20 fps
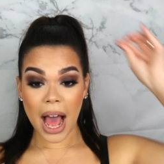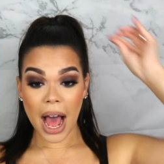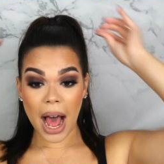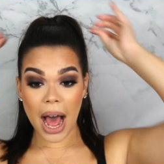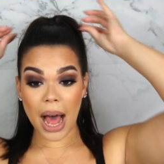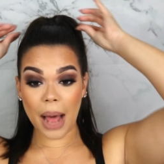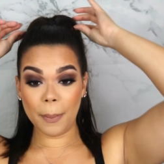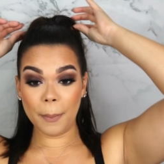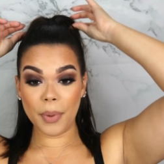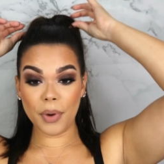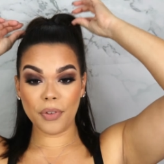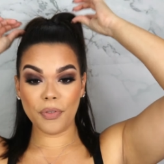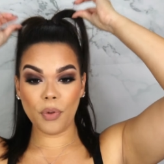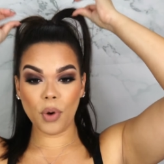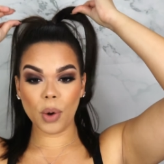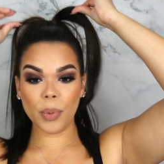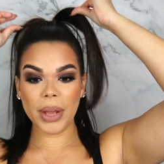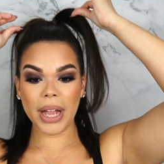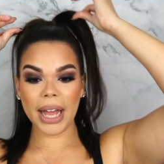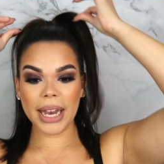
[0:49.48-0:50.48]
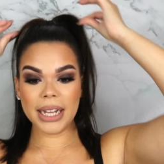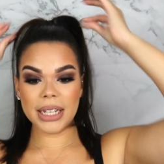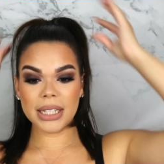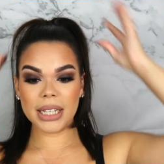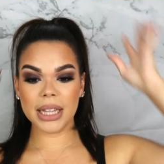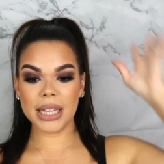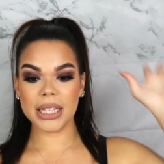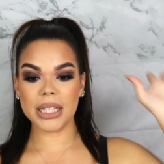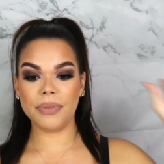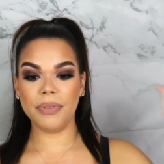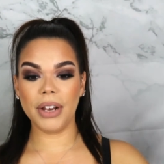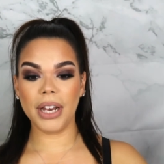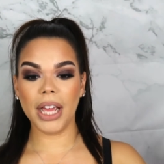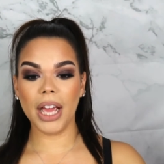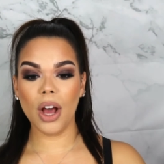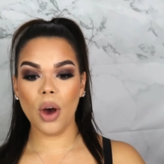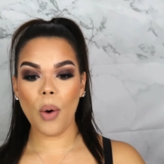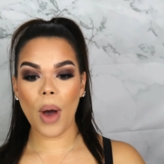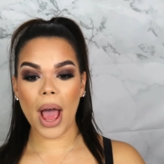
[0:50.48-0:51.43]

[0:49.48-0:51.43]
Um, before we get into this video,